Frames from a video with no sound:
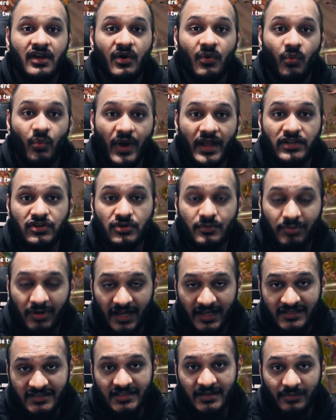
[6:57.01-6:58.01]
when you
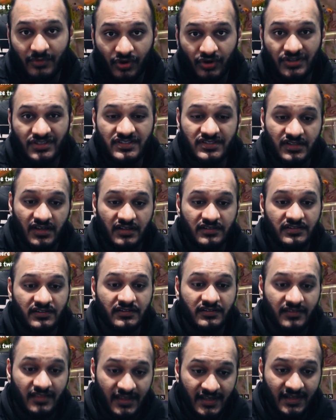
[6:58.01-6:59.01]
place them on
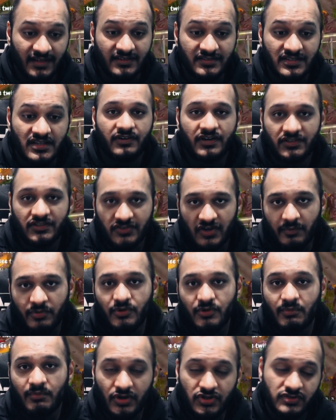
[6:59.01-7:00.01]
certain things. For
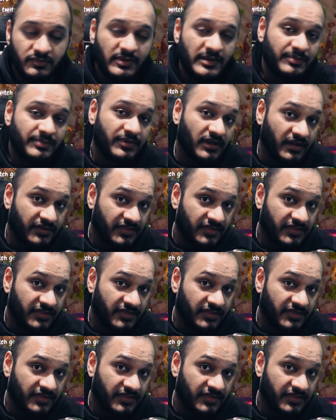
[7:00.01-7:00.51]
example, most people